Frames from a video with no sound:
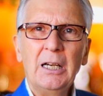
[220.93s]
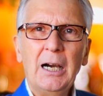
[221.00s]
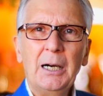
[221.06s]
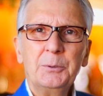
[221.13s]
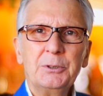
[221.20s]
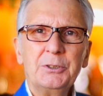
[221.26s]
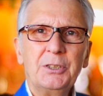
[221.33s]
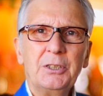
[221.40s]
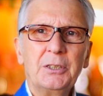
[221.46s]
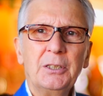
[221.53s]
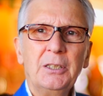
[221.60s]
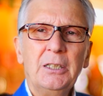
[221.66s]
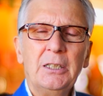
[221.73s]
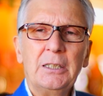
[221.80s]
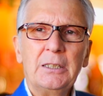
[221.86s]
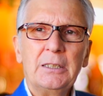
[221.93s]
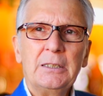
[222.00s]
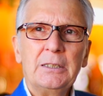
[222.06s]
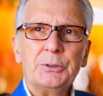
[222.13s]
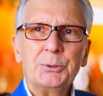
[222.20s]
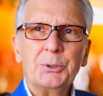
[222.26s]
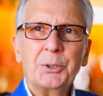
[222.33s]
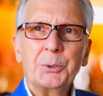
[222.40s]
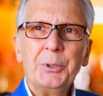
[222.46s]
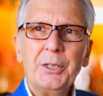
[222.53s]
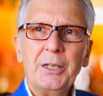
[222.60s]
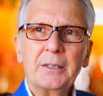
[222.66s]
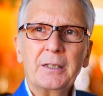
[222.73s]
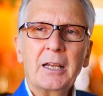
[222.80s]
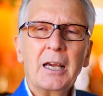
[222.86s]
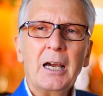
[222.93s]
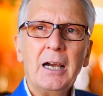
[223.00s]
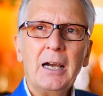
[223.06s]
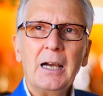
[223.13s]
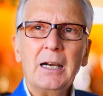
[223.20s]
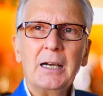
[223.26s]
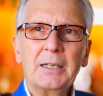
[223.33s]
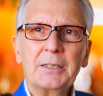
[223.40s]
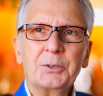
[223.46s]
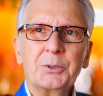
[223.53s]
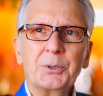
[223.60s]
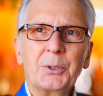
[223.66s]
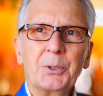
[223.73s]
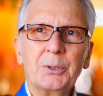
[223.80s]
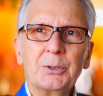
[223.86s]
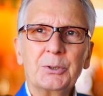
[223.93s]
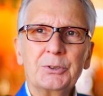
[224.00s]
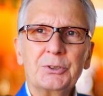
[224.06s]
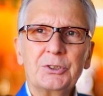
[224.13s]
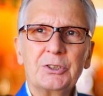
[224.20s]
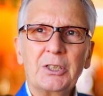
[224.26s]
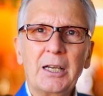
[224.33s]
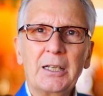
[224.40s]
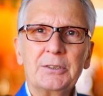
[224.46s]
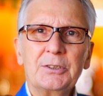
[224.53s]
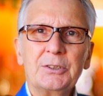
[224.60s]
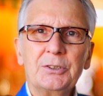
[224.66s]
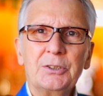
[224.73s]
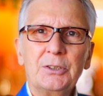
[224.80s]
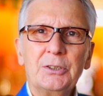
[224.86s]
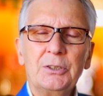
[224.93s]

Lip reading: I wanted to create characters that